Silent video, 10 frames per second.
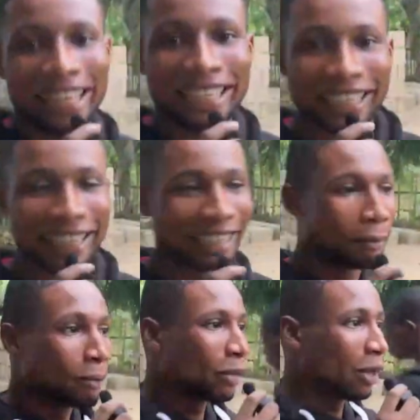landed
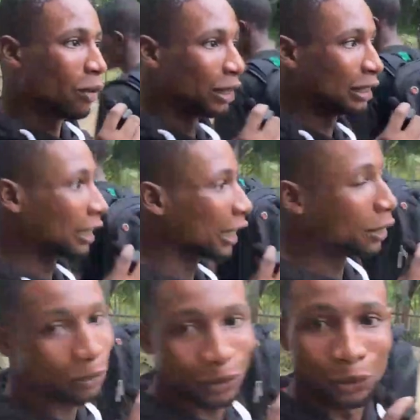when she
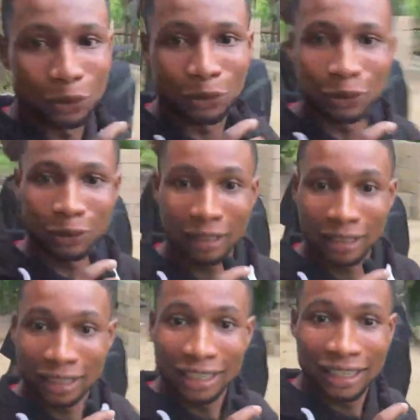came to
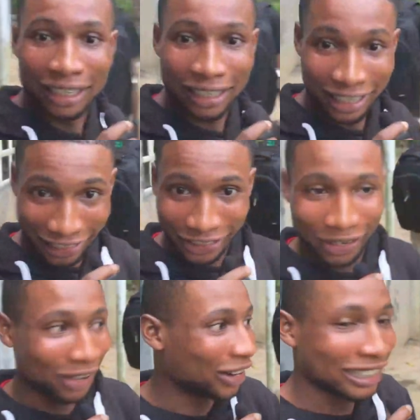
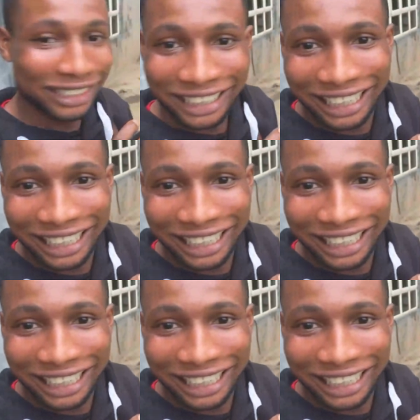Nigeria, right?